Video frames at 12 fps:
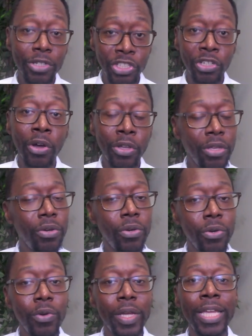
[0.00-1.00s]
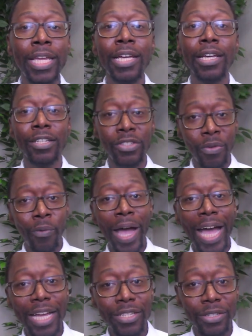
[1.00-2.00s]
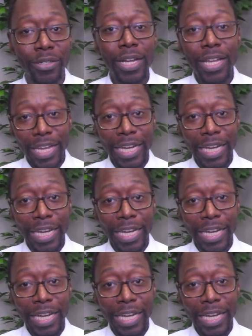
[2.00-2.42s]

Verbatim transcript: show you who is the wiser.